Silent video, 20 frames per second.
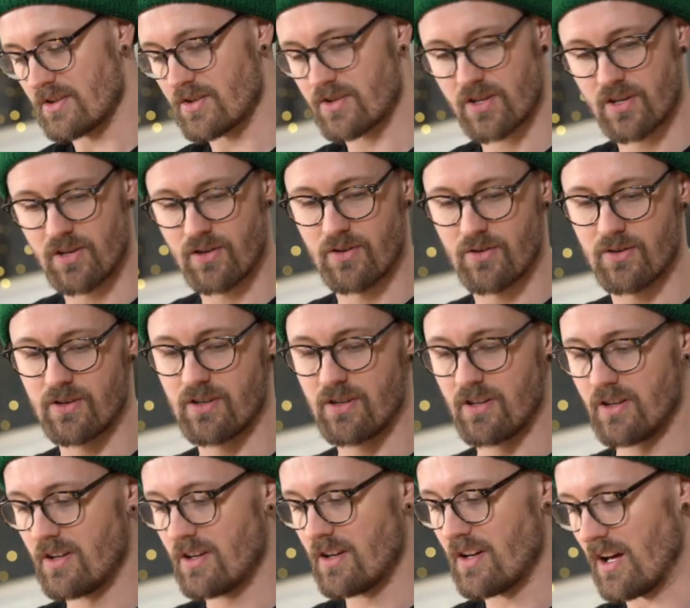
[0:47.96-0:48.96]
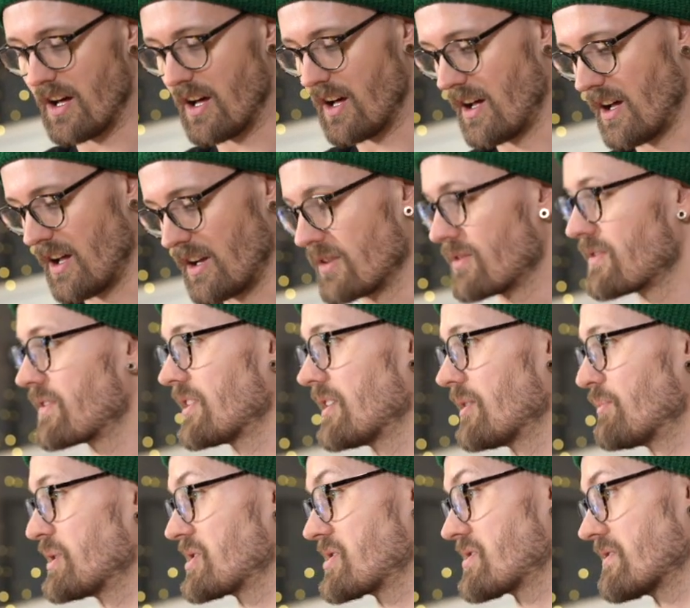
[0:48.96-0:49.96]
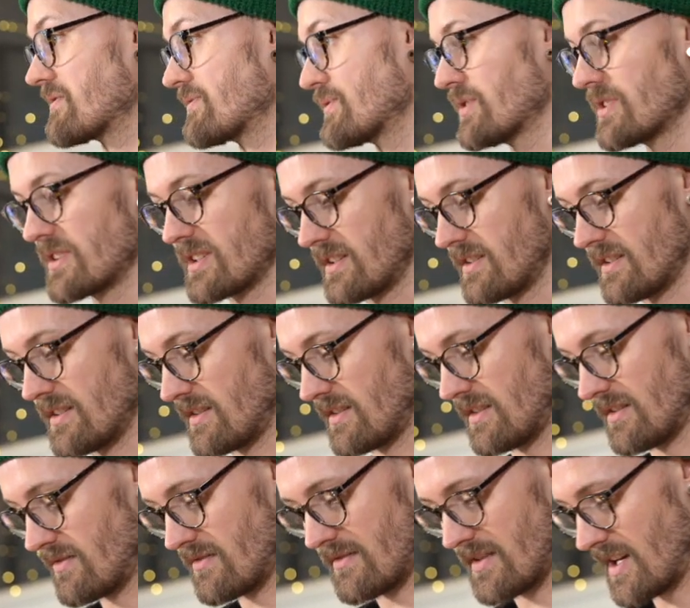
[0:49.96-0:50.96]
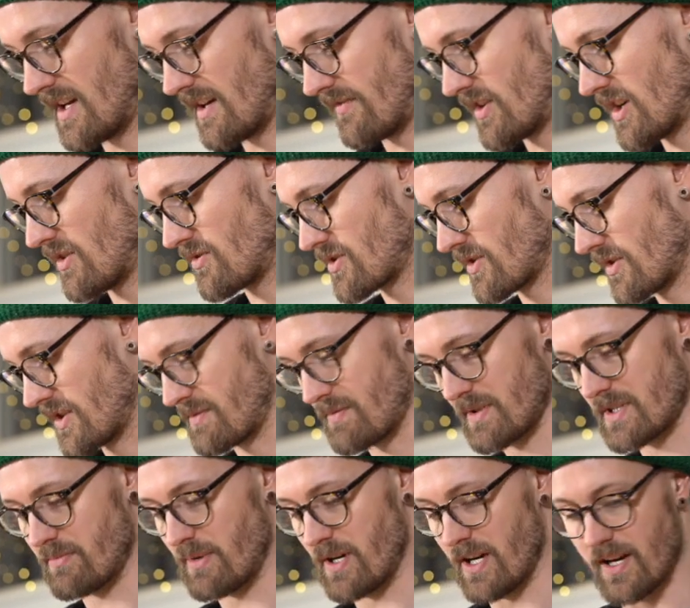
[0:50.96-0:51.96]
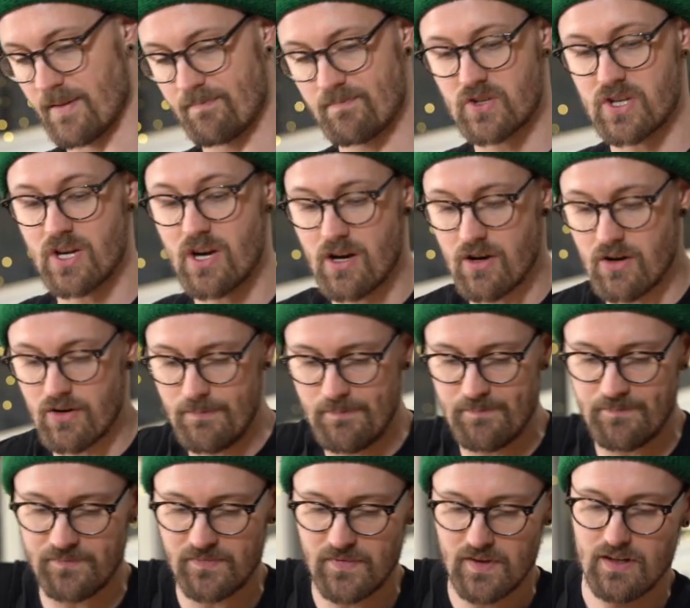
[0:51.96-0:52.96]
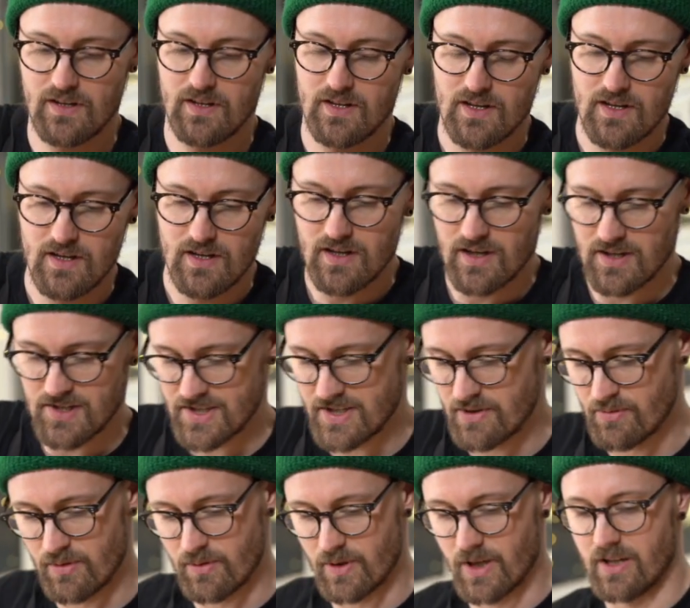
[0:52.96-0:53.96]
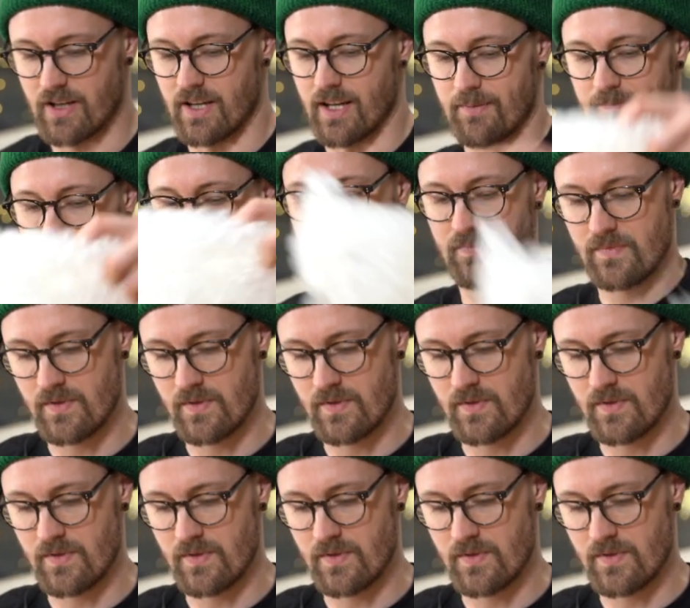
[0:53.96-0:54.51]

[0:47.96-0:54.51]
you show a luthier a picture of wood and they have no choice but to buy it. So let's see what we got here.